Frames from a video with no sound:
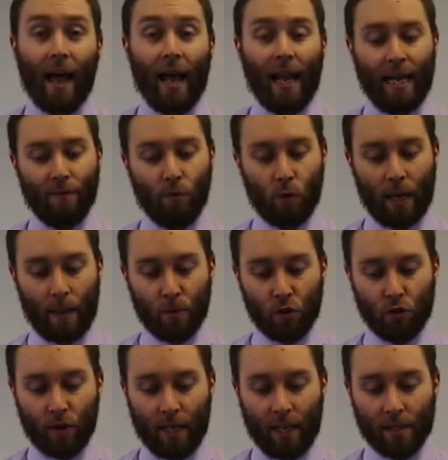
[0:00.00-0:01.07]
A-level
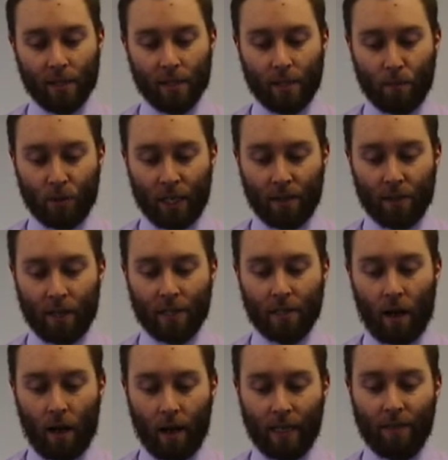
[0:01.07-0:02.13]
chemistry is a subject that is
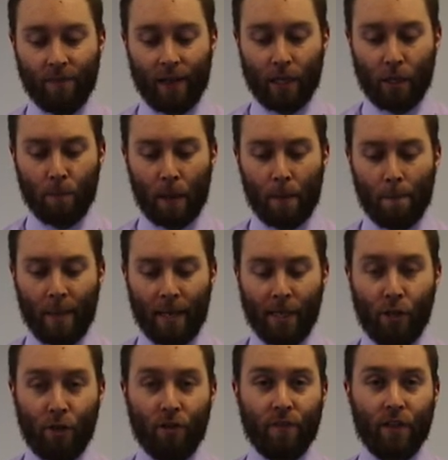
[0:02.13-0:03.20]
highly valued by many
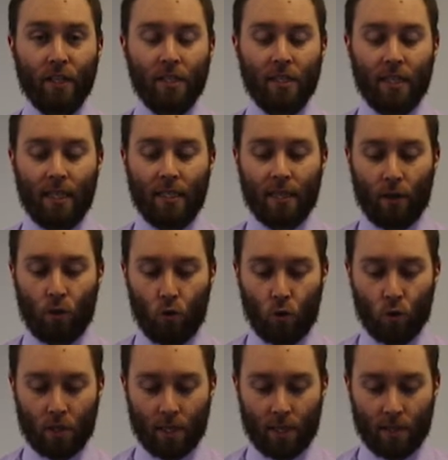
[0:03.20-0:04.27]
universities and
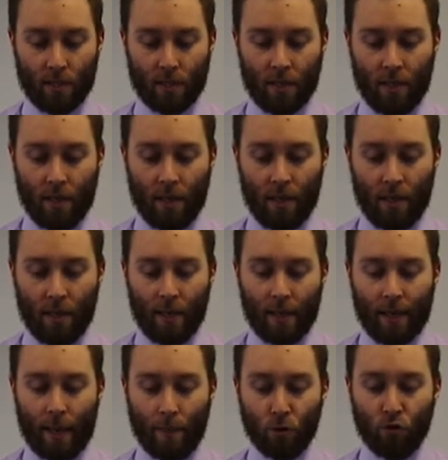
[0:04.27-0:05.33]
courses.
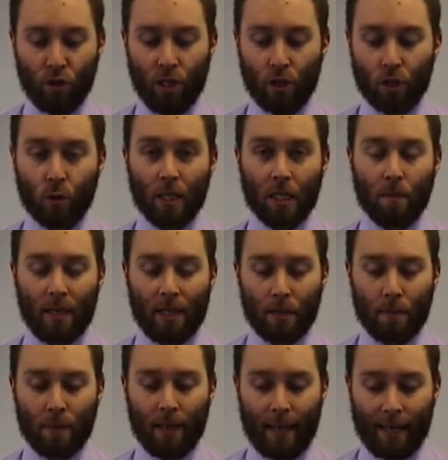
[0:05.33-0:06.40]
Chemistry looks to explain the
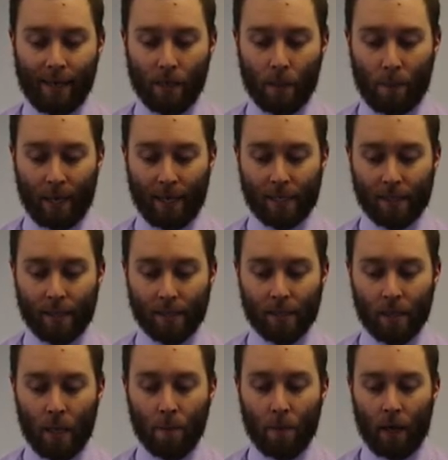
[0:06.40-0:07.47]
molecular
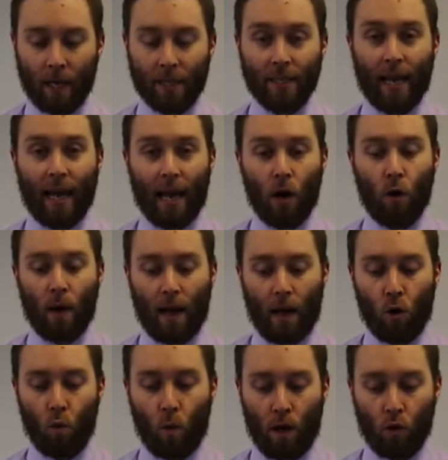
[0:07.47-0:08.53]
basis behind how
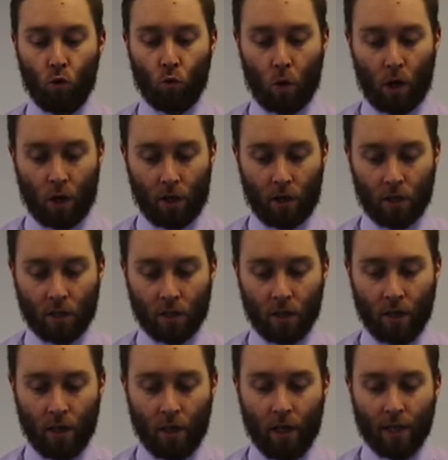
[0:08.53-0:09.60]
our world works,
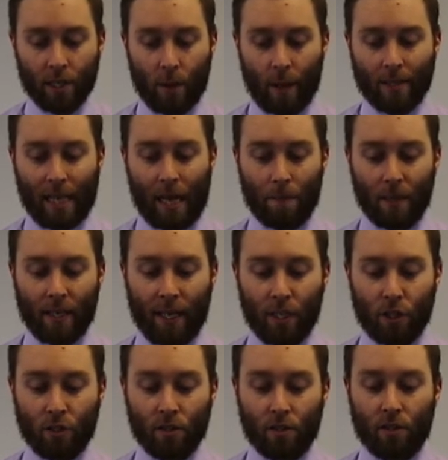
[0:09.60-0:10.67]
so it has
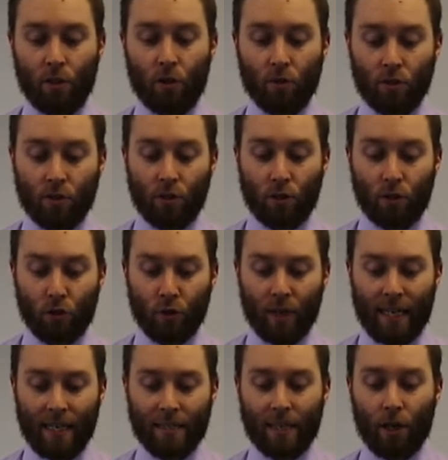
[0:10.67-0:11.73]
applications to, deg to,
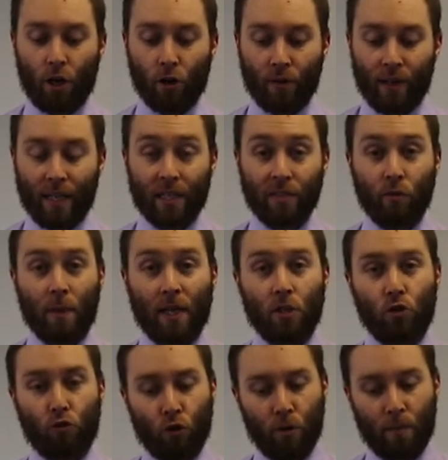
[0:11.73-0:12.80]
degrees and careers from
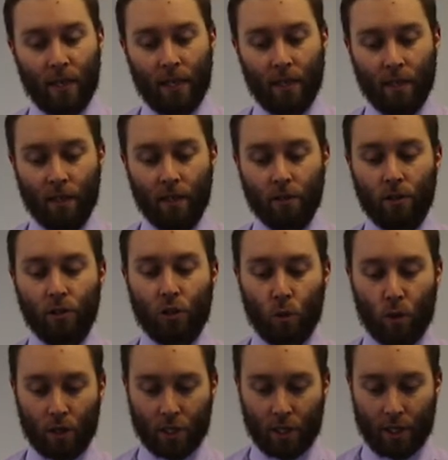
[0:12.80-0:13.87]
astronomy to
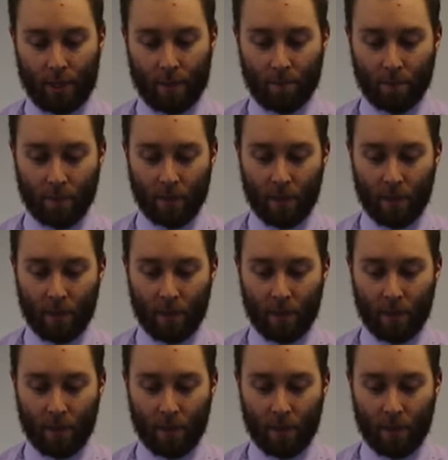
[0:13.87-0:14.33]
zoology.